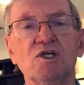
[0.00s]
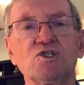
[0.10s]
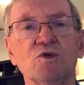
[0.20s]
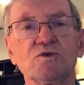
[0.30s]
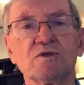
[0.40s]

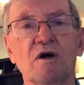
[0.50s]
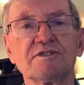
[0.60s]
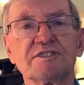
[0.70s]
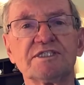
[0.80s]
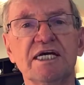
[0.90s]
Do
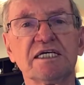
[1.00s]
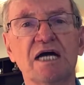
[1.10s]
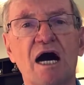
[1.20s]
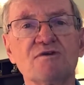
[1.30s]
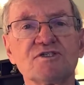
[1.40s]
not take
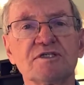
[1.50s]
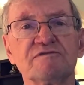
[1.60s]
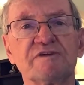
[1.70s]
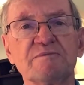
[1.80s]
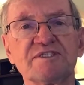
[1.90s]
counsel
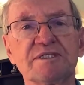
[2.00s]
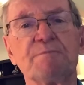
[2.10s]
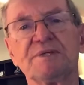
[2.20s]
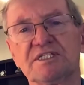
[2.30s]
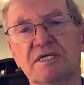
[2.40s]
from
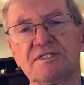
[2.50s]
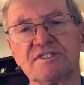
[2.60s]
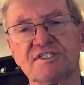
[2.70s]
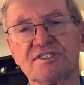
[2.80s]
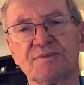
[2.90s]

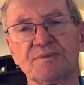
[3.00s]
simpletons,